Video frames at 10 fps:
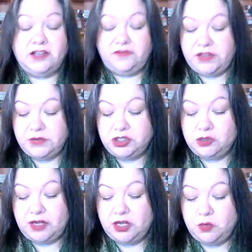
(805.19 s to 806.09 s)
a few too
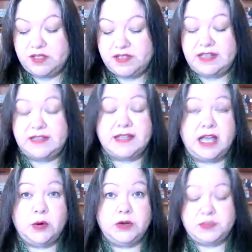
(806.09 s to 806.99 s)
many whiskey
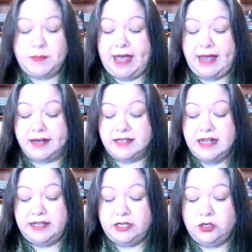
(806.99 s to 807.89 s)
sours packed
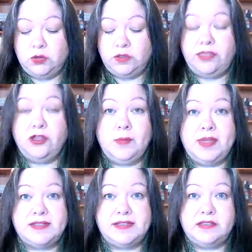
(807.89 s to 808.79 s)
in an old
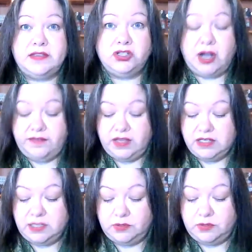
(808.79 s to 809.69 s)
thermos at the drive-in
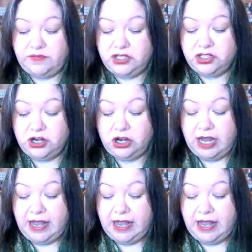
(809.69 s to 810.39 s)
double feature,